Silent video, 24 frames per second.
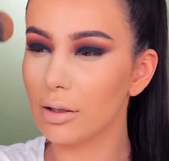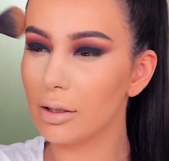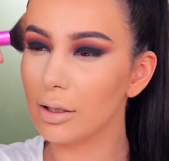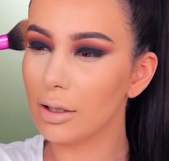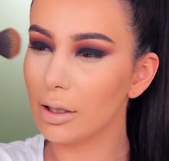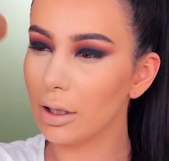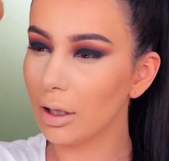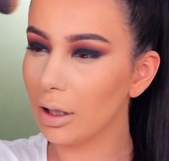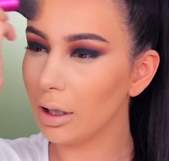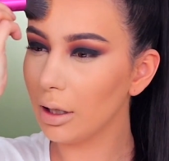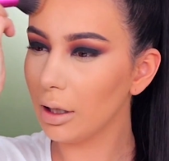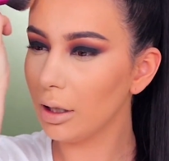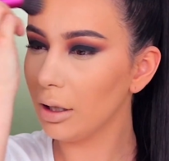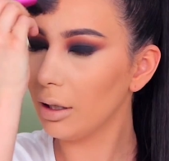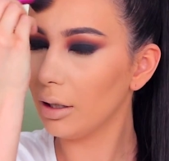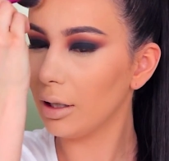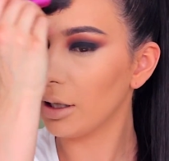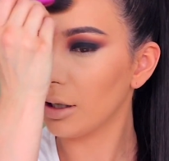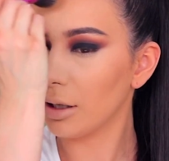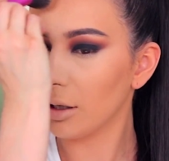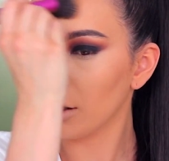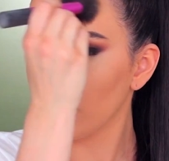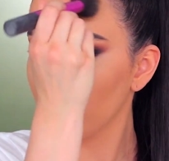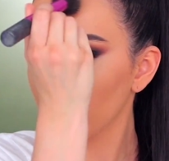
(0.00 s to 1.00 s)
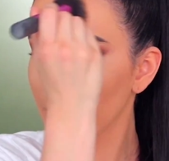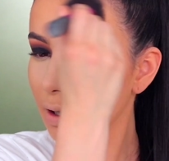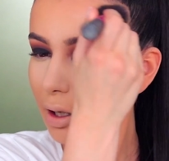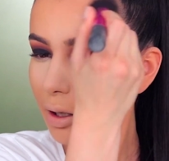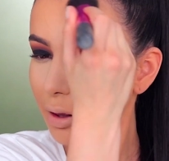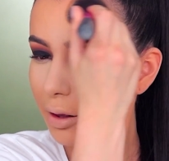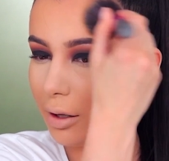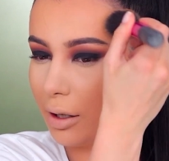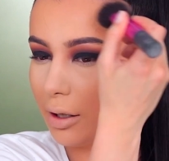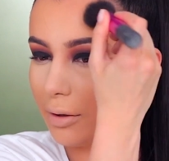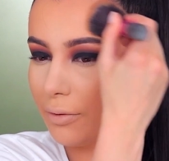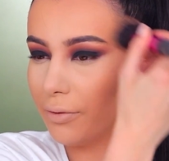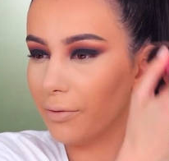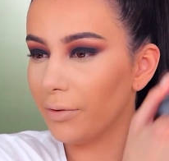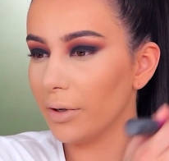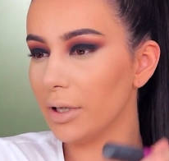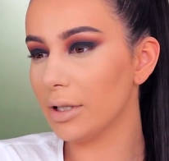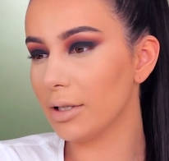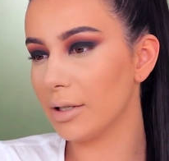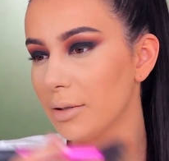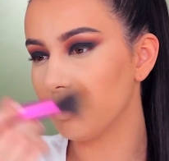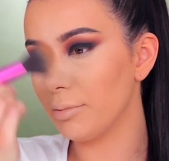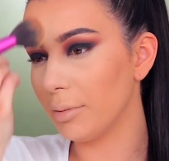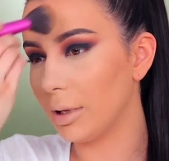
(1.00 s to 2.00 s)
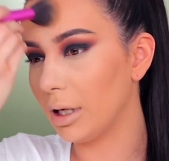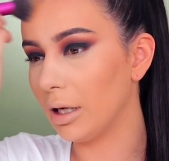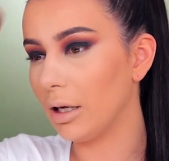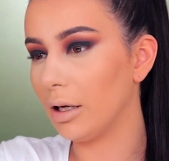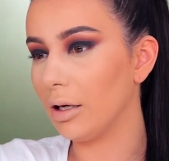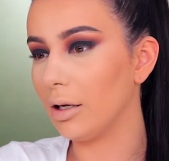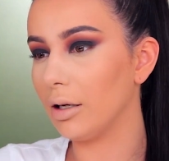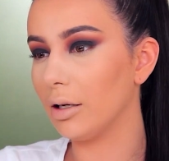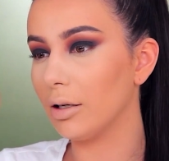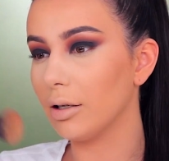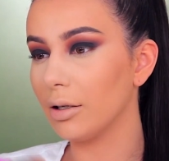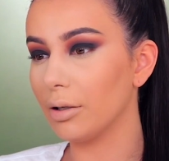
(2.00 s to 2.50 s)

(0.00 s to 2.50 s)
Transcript: See, like nothing fits me